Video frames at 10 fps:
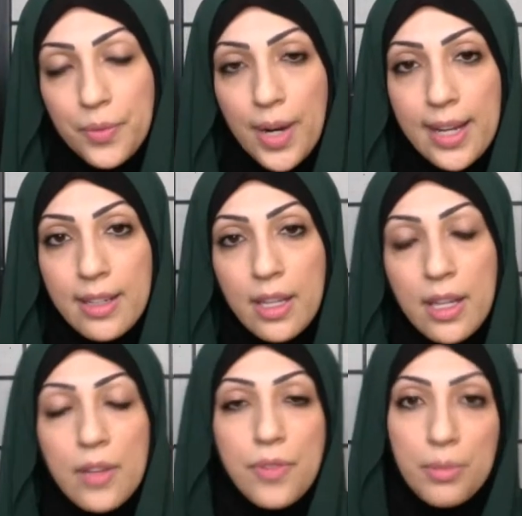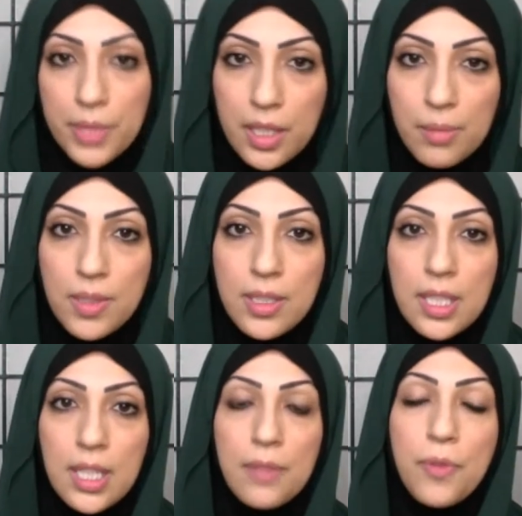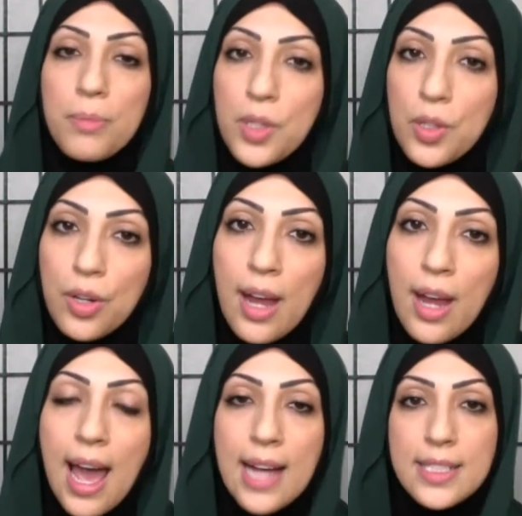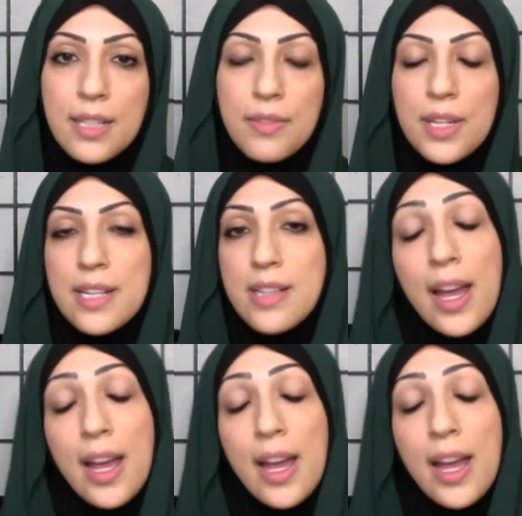right, from the community, from your activities.